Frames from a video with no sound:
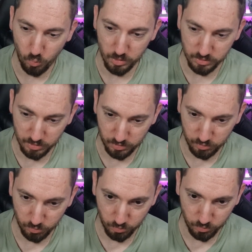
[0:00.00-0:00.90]
wanting
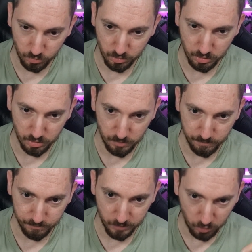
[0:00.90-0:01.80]
to
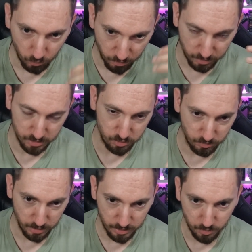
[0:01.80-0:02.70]
do things
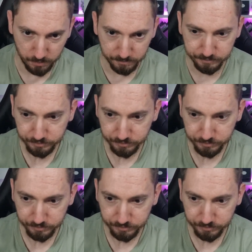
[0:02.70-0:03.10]
together